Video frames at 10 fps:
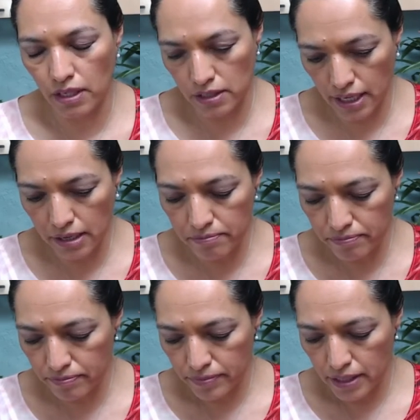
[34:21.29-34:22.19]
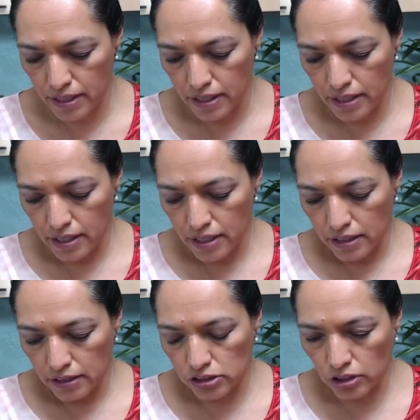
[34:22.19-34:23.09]
Yeah?
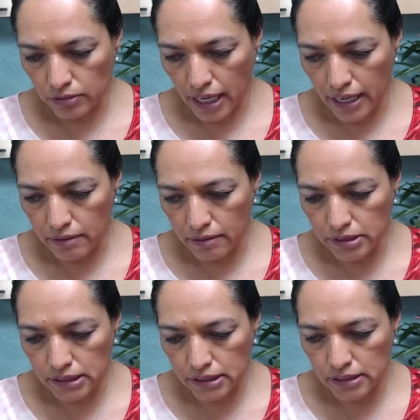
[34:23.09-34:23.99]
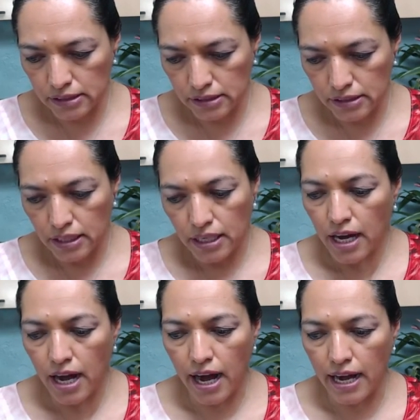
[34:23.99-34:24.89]
Sometimes
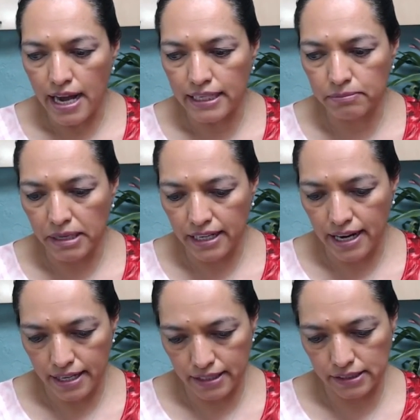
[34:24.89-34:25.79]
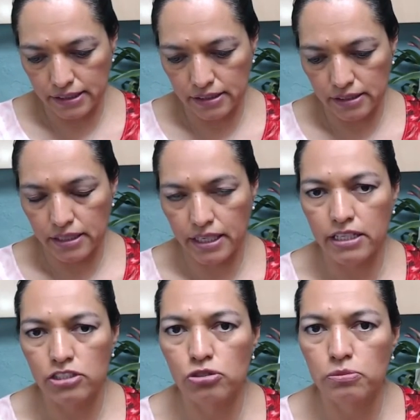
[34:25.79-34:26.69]
I ask my clients,
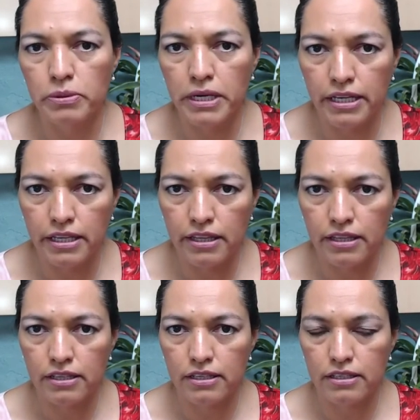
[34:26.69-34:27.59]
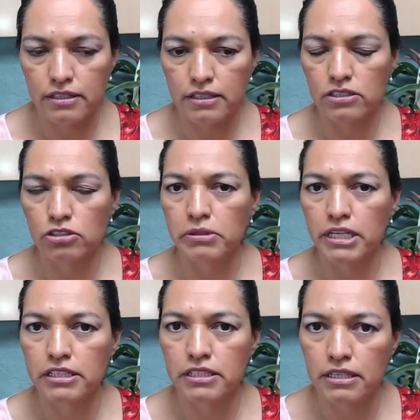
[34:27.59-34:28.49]
can you breathe
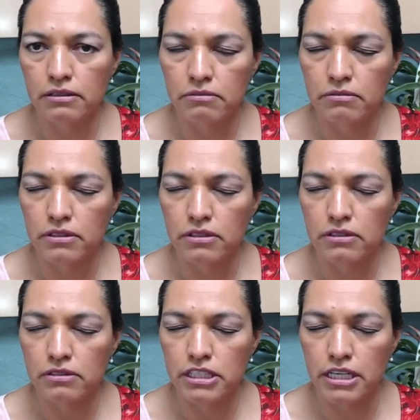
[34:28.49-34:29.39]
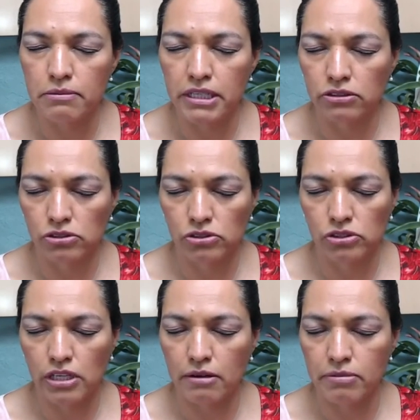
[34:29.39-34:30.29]
3 minutes
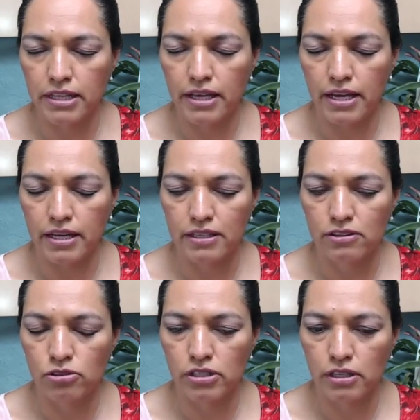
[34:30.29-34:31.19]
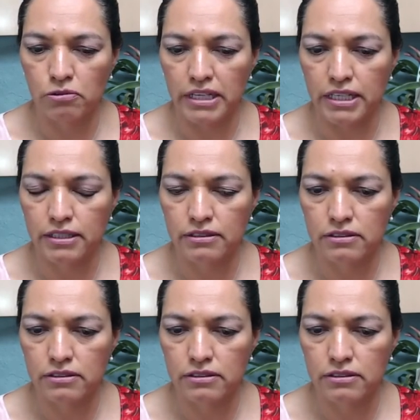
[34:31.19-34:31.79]
every day during the week